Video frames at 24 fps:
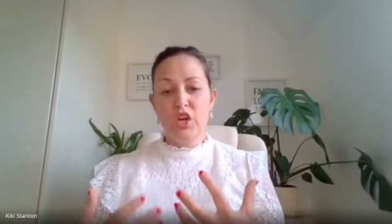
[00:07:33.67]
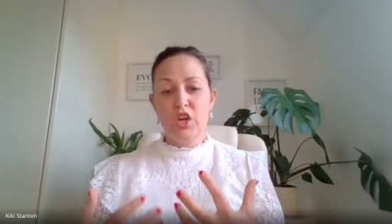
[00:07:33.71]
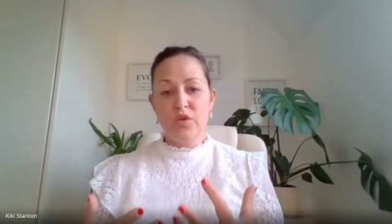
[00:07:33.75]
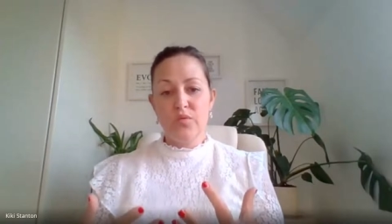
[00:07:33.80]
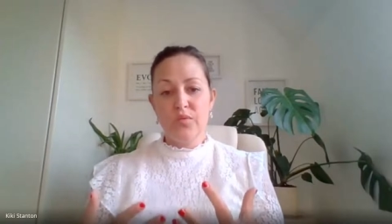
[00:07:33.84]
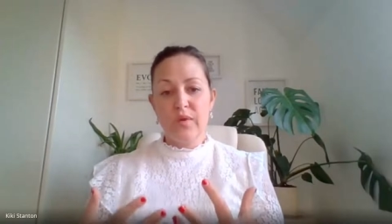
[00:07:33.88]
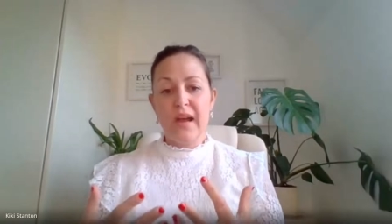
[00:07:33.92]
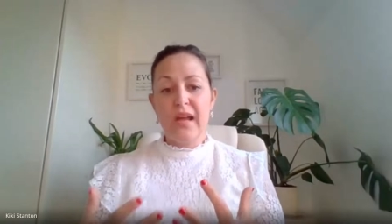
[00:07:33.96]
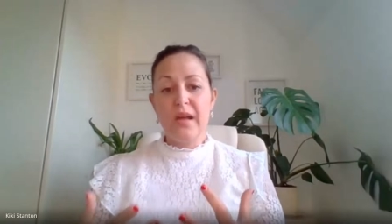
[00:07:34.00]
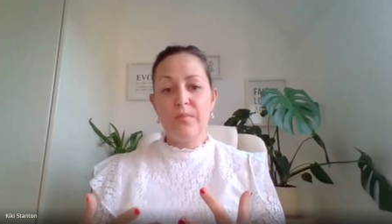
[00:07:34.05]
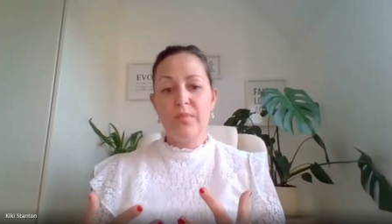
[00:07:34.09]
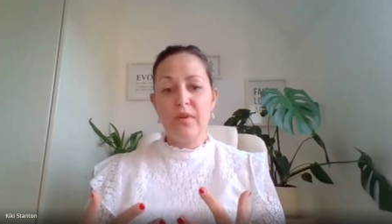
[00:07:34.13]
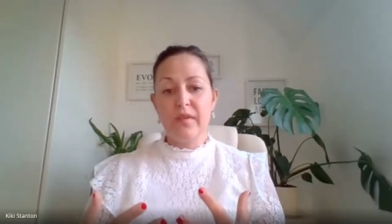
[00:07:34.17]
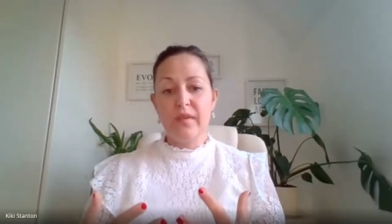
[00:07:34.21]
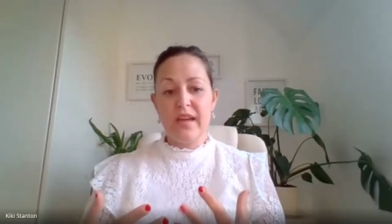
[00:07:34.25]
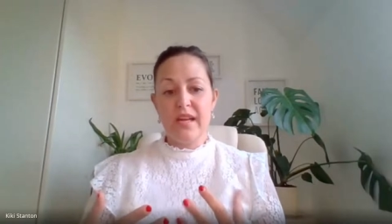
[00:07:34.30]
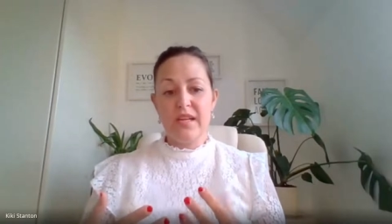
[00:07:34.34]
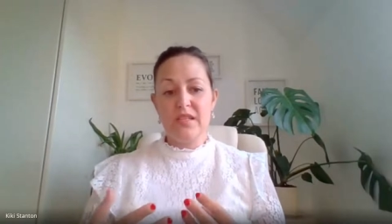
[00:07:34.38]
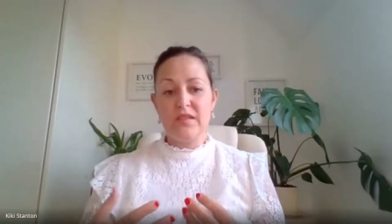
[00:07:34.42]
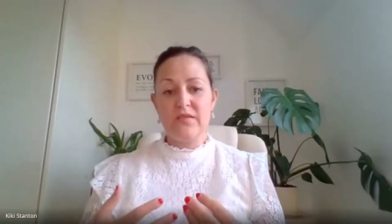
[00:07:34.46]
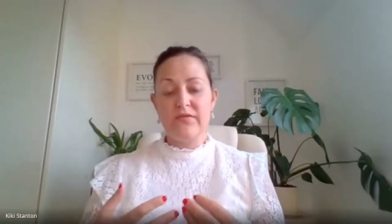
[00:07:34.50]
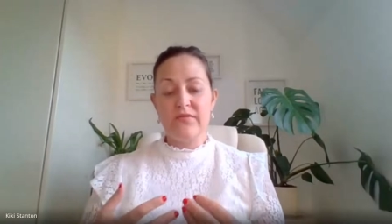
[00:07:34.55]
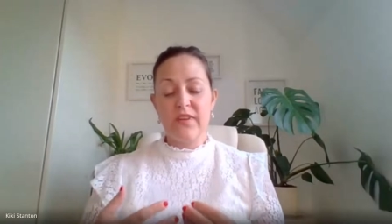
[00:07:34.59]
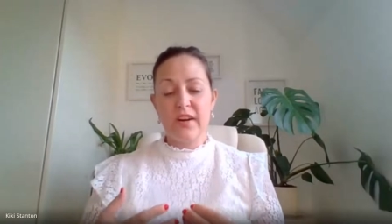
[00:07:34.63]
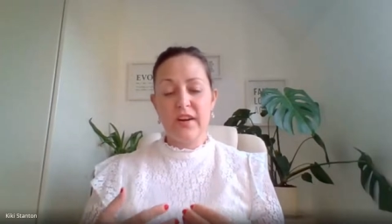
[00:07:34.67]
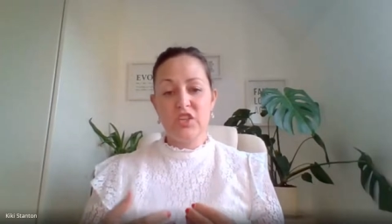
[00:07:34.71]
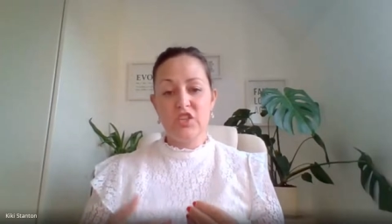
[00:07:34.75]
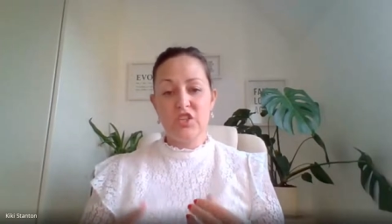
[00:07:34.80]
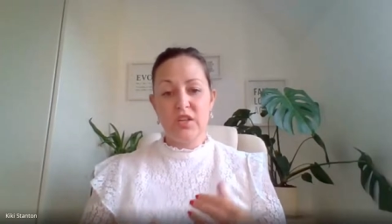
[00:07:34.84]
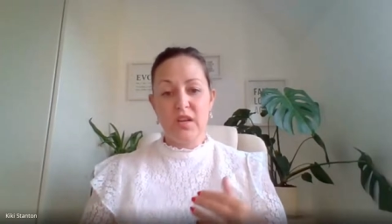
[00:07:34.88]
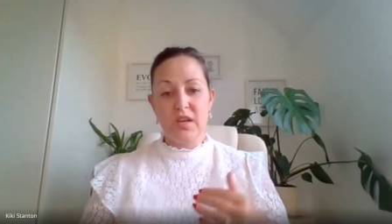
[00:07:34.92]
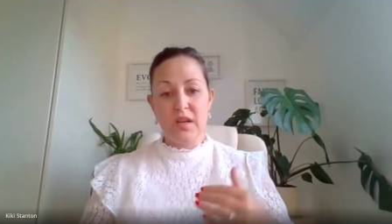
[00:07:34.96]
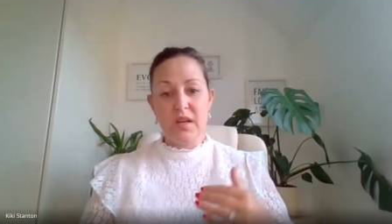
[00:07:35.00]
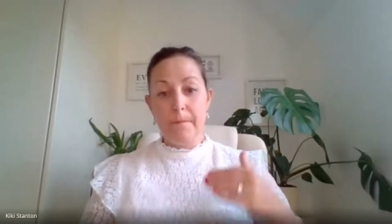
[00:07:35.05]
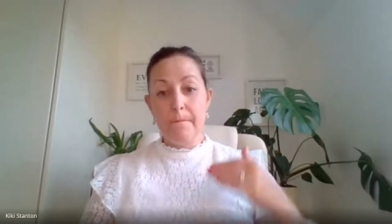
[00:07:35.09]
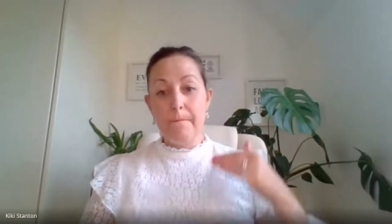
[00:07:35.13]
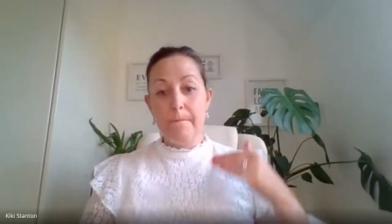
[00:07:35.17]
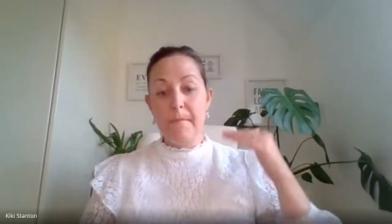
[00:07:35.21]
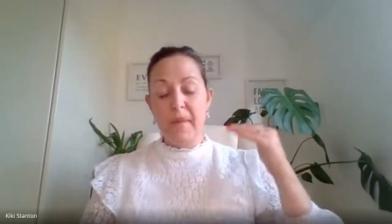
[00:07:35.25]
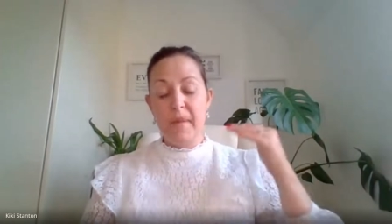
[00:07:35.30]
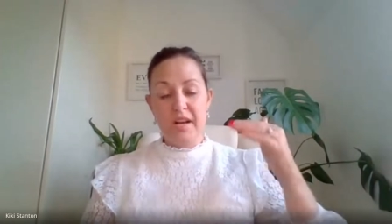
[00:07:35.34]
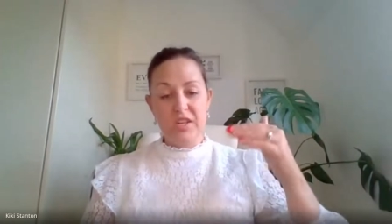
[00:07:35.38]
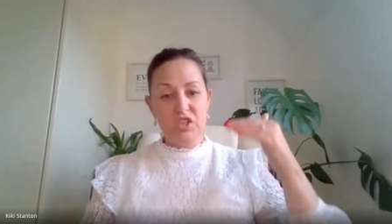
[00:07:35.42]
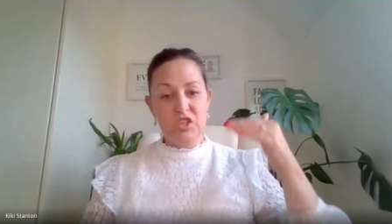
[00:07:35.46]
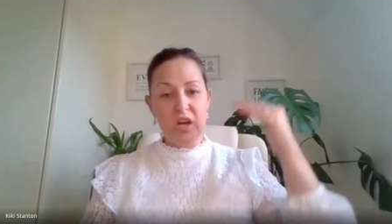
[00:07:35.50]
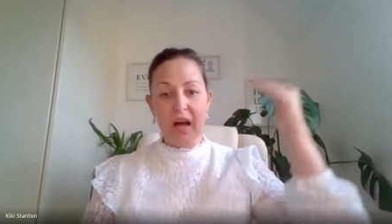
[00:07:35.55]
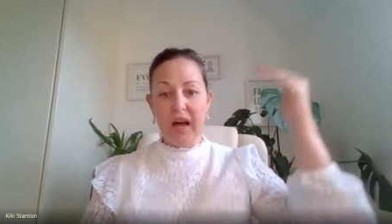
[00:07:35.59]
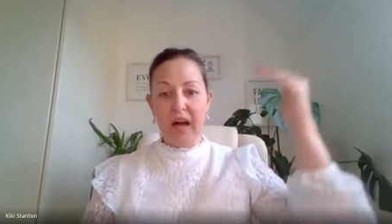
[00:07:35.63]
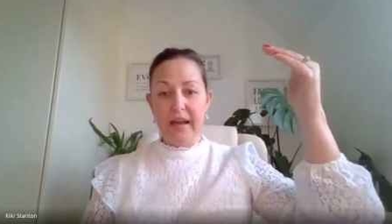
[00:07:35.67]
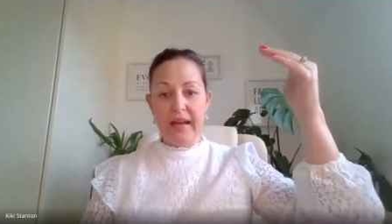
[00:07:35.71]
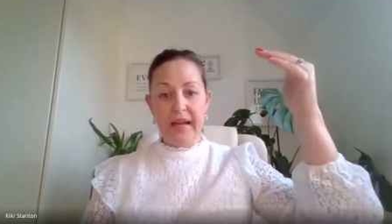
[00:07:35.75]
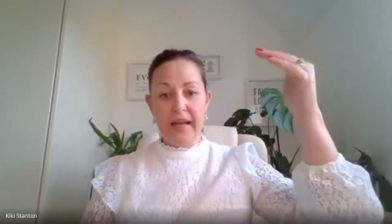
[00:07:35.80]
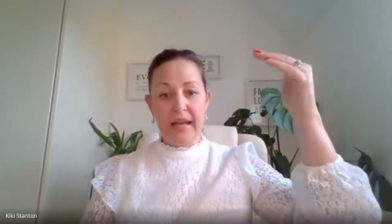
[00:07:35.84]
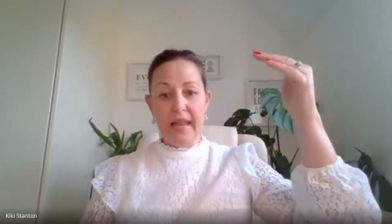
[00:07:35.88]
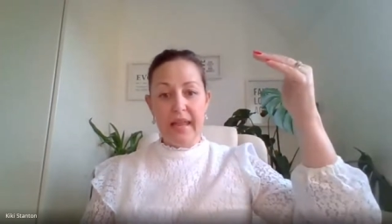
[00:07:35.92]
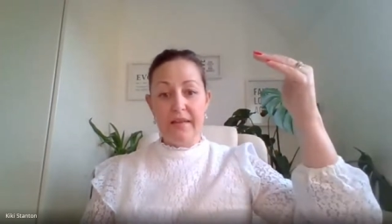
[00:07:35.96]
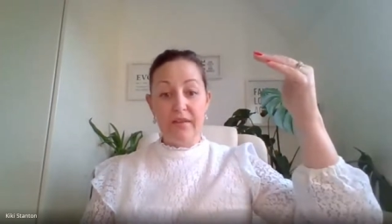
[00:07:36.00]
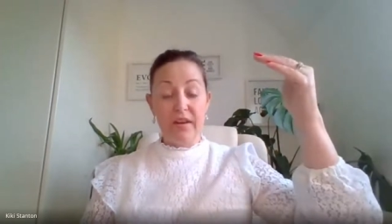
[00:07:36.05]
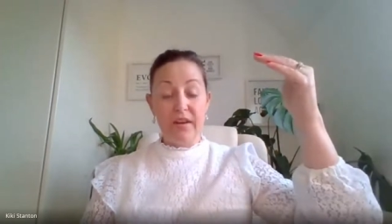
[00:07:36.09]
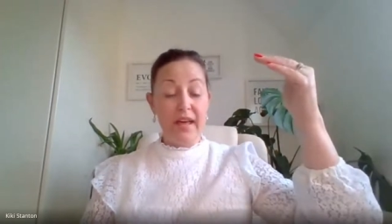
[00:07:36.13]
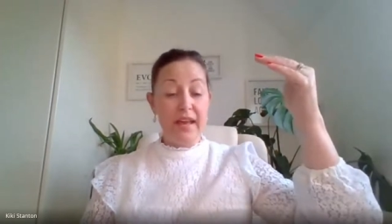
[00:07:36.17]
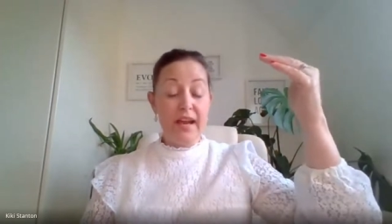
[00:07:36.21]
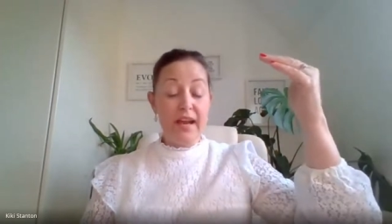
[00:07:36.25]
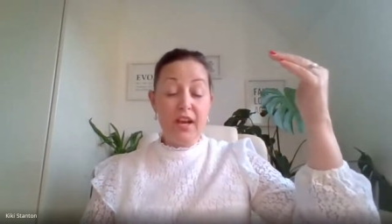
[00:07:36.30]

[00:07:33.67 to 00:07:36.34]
you're able then to function at a much higher level.